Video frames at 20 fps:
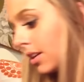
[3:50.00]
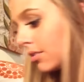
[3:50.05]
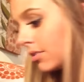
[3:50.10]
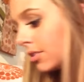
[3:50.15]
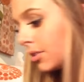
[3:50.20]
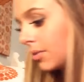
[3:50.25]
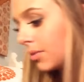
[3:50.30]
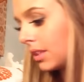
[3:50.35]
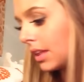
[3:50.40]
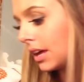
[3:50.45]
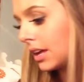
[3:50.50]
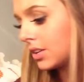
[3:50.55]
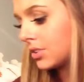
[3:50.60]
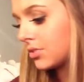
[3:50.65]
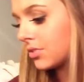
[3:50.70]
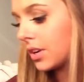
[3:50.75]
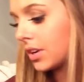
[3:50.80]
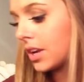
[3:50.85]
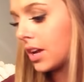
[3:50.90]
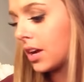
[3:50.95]
don't know where that is
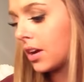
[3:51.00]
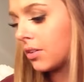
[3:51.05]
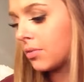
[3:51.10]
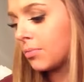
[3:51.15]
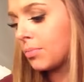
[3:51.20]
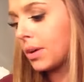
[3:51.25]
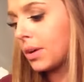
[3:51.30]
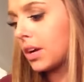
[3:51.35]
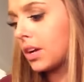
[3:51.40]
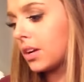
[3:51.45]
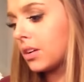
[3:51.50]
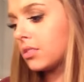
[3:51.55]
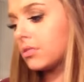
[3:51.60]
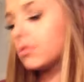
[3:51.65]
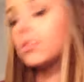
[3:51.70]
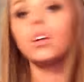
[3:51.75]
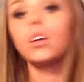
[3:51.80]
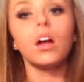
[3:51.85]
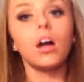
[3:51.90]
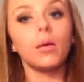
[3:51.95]
right now, but
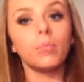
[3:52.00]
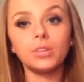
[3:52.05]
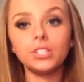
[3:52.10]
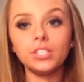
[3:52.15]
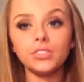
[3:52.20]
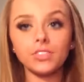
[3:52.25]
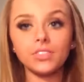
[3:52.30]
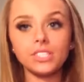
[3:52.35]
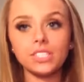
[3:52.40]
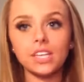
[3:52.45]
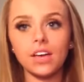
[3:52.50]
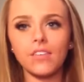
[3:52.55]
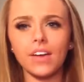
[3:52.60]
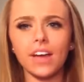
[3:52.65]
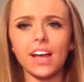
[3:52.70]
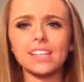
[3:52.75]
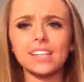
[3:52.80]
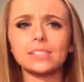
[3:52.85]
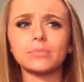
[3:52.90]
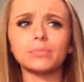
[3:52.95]
a bunch of different stuff. I
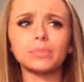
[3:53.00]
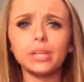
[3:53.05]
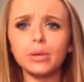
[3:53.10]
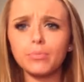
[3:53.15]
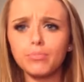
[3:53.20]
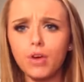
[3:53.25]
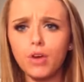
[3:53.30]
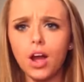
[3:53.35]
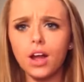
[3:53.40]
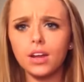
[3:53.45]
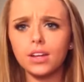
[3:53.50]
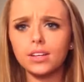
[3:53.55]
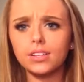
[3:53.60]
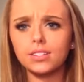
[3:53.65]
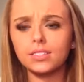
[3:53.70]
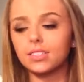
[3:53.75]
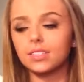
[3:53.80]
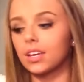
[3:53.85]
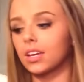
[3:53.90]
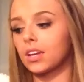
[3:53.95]
got some lip
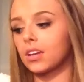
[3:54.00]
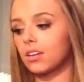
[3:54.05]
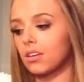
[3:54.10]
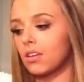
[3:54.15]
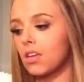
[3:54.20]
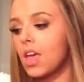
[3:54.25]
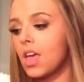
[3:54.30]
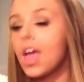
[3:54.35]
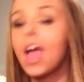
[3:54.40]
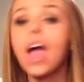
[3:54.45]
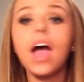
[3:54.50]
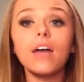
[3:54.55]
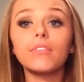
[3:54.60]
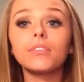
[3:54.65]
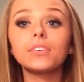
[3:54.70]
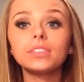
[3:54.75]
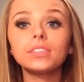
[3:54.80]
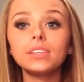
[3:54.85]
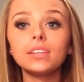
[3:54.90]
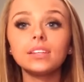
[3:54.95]
products. Like
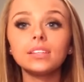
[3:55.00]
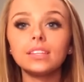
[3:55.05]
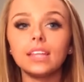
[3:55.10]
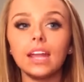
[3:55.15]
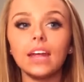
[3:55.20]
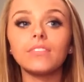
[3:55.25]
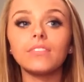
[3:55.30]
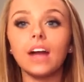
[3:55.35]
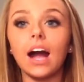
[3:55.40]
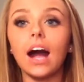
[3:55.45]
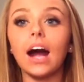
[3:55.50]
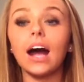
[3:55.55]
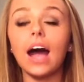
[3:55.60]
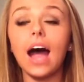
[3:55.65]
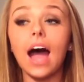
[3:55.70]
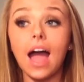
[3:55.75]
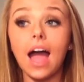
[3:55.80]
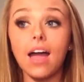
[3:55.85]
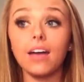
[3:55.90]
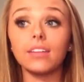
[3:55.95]
everything that I've got,
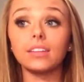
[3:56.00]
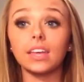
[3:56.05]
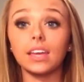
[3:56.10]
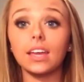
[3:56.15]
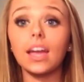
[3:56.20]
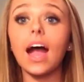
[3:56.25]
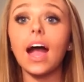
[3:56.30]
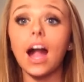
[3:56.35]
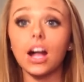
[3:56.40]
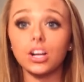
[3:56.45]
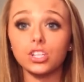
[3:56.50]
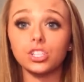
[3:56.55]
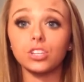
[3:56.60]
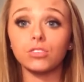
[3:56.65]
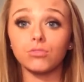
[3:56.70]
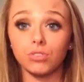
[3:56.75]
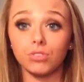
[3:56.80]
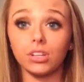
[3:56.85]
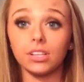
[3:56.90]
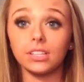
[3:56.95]
I like
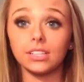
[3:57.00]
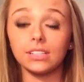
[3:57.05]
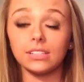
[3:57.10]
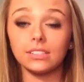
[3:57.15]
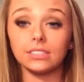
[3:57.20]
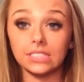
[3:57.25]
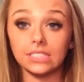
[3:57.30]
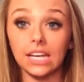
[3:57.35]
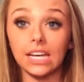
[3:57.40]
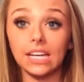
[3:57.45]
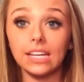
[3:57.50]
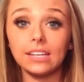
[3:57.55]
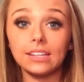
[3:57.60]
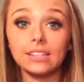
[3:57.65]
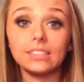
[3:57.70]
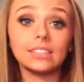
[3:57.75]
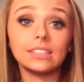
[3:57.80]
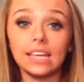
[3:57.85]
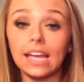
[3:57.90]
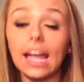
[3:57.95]
actually really
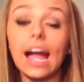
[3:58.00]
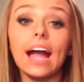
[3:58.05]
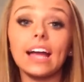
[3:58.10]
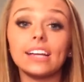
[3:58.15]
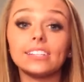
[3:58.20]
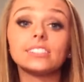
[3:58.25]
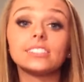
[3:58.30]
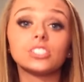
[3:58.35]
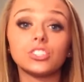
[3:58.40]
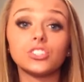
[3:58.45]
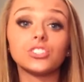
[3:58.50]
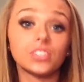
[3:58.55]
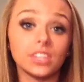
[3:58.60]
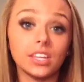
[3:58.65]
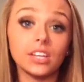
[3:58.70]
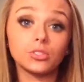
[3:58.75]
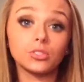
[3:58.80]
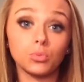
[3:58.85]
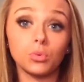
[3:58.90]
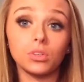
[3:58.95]
like. Like I seriously
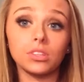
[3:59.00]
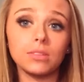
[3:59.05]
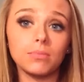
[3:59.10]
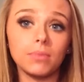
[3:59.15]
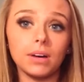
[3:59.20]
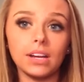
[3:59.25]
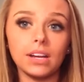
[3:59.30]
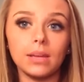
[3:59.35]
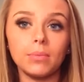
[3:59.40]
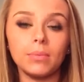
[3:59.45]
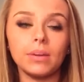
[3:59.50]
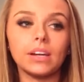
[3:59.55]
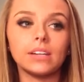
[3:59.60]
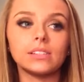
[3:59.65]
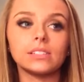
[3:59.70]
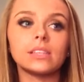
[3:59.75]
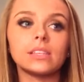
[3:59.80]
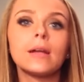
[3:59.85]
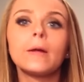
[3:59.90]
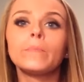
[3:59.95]
think it's worth the money,
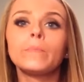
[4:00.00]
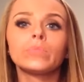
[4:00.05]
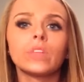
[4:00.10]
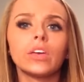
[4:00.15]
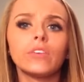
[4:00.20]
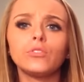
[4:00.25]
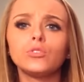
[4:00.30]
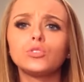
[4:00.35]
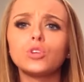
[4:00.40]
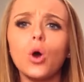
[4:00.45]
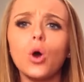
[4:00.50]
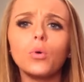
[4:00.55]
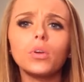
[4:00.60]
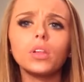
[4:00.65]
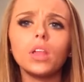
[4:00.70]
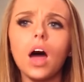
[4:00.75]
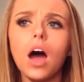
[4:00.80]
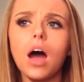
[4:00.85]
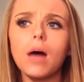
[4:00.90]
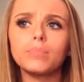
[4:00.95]
because if you
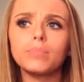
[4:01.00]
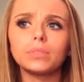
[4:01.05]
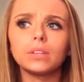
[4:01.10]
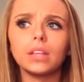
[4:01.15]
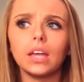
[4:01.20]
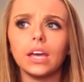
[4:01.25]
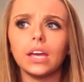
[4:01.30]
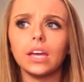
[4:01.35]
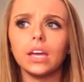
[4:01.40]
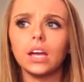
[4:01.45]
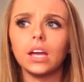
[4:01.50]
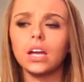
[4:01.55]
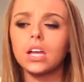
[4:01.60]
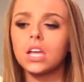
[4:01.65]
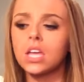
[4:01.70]
total up, like